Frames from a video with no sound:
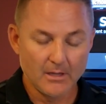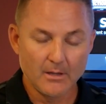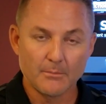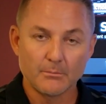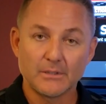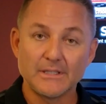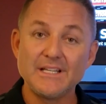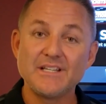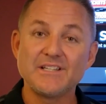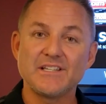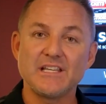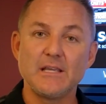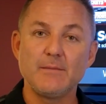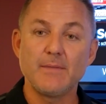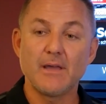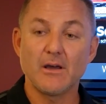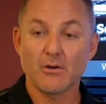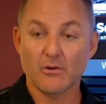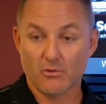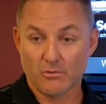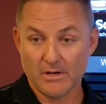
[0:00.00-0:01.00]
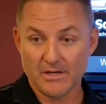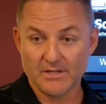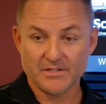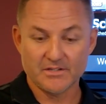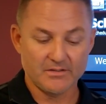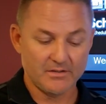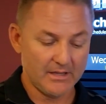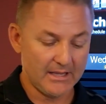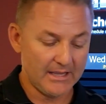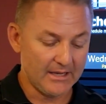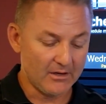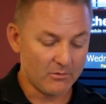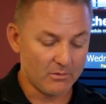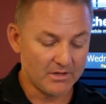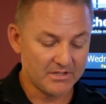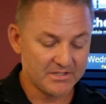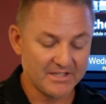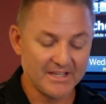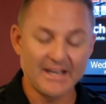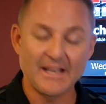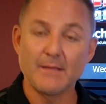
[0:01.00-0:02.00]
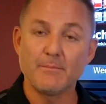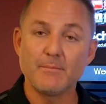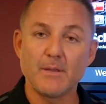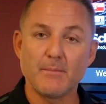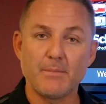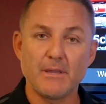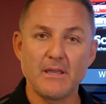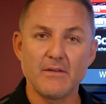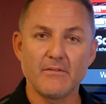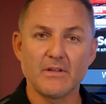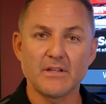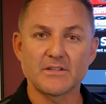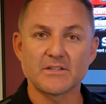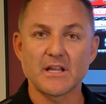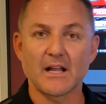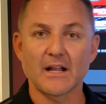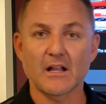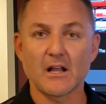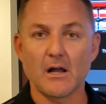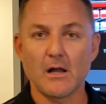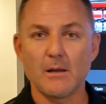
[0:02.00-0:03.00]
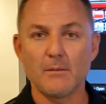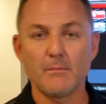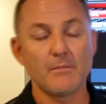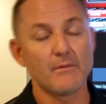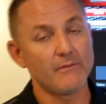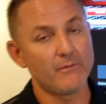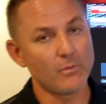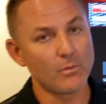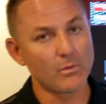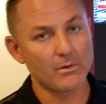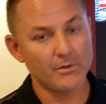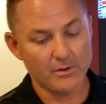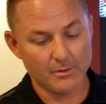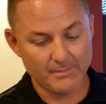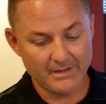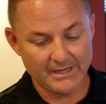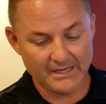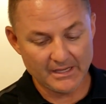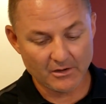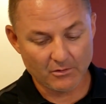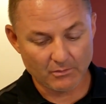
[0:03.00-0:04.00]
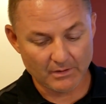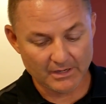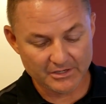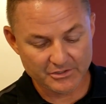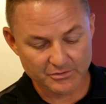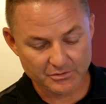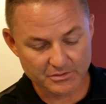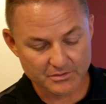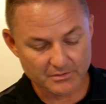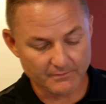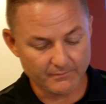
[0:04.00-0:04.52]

Please email Chris at chris@mvpevents.com for your media credentials